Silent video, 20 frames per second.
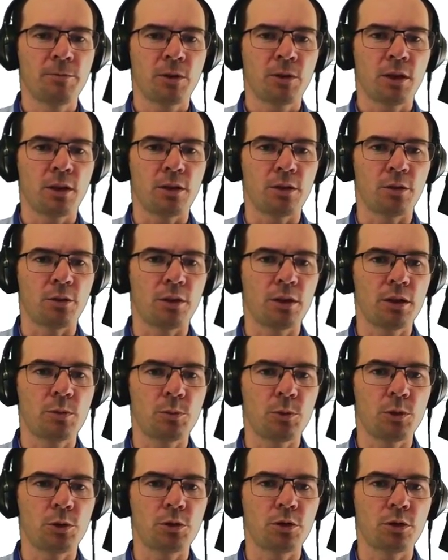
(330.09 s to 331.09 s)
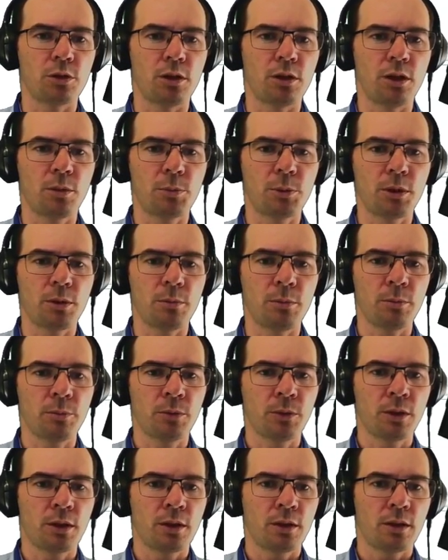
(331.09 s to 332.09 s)
You know, this module optim
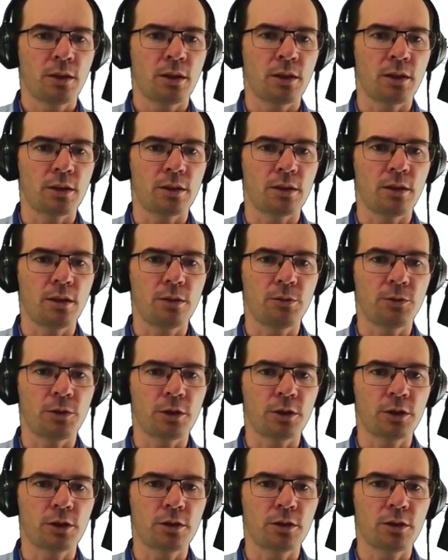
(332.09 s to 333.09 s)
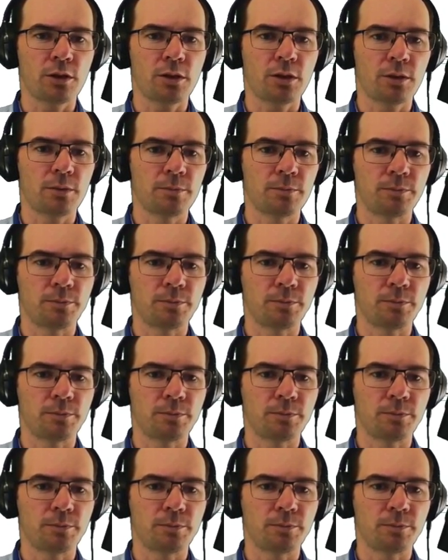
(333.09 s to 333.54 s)
has these functions